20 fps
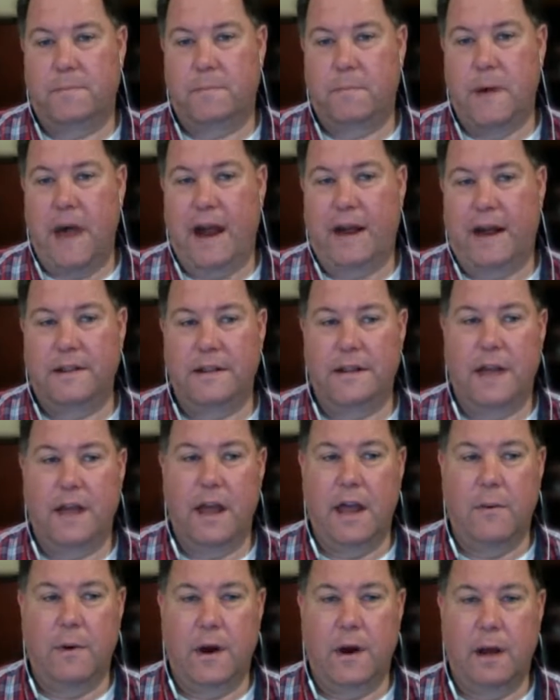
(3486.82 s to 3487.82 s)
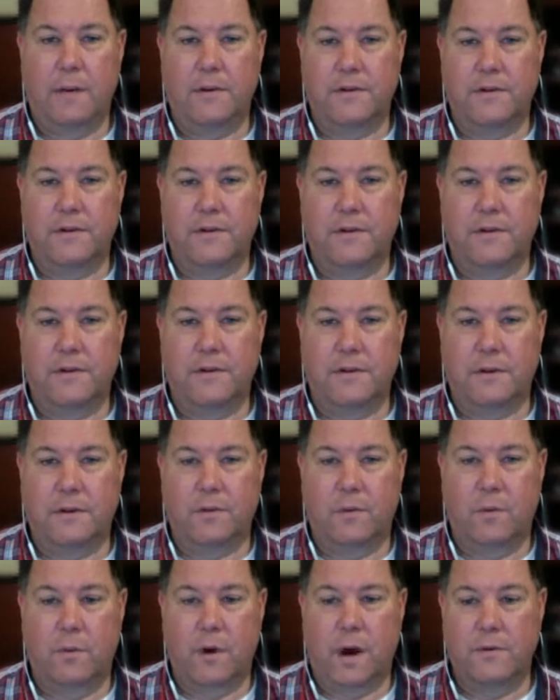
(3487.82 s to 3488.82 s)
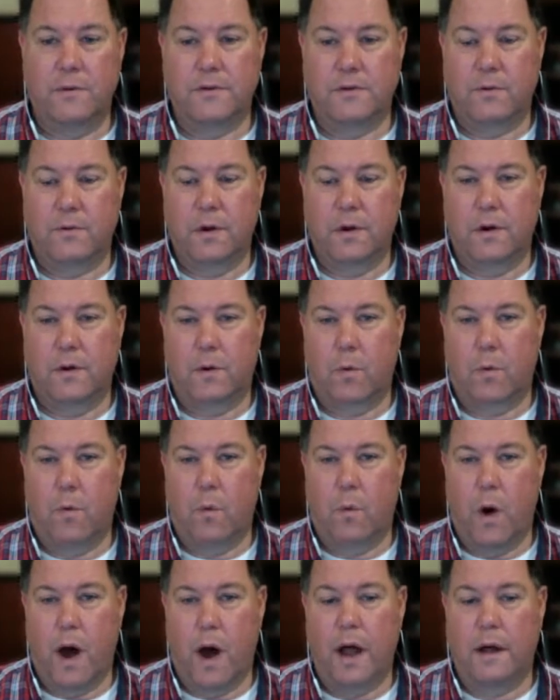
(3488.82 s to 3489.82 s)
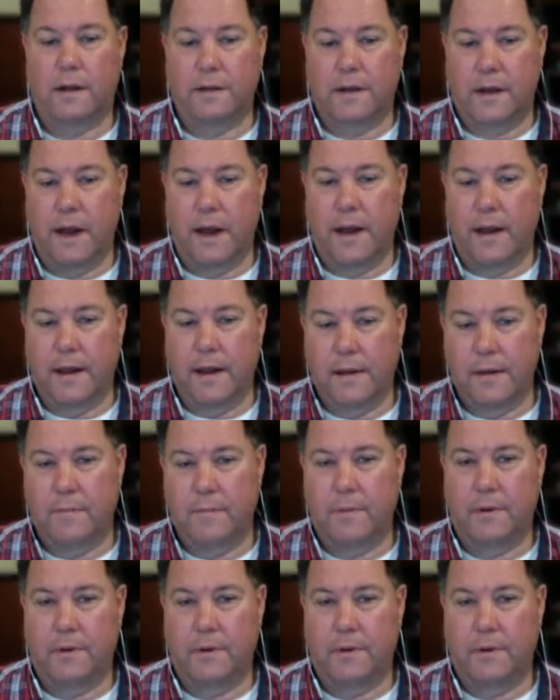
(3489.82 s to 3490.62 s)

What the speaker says: back in the day when I was a real wild guy.